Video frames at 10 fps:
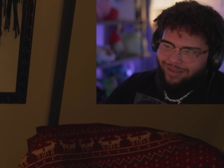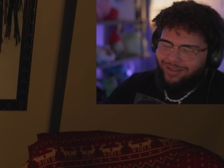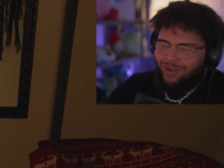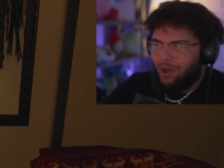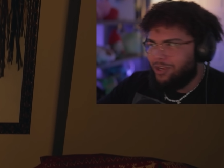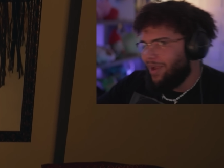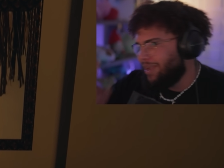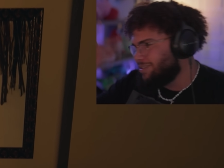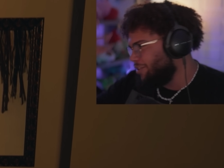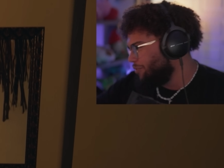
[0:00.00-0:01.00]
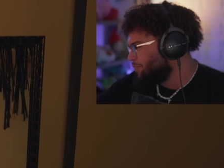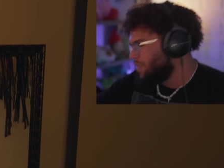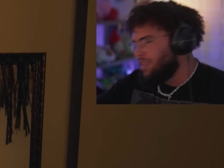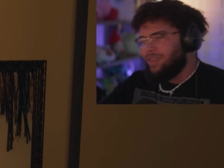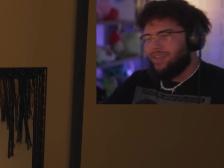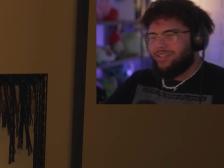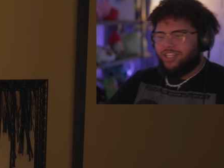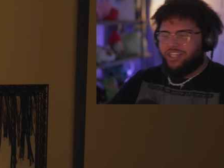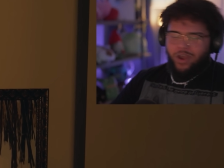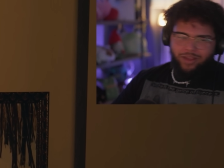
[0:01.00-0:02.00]
Call your ex, dude.
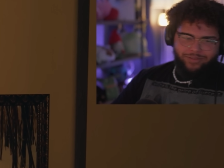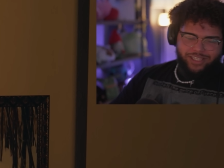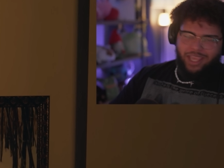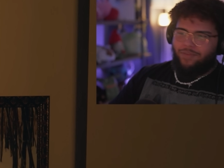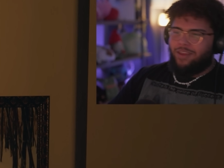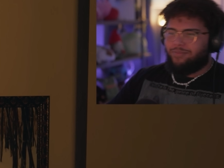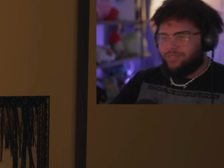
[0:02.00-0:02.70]
Just do it. Just give in.